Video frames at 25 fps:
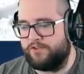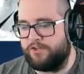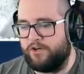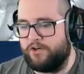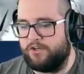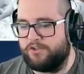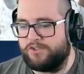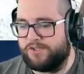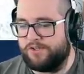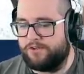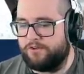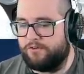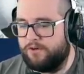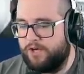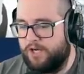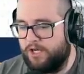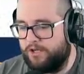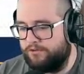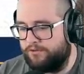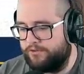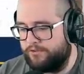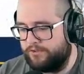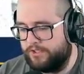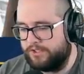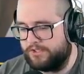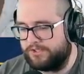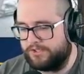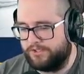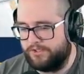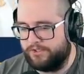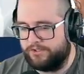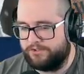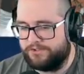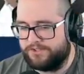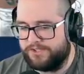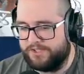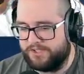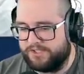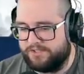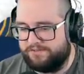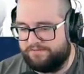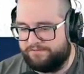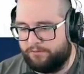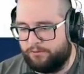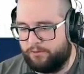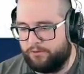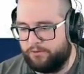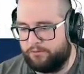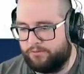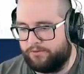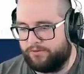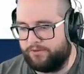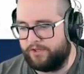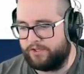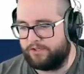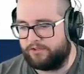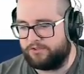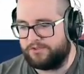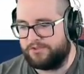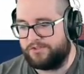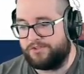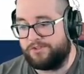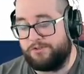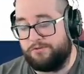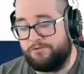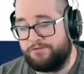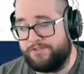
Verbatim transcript: yards on the ground. That's good. 64 with Nichols. Two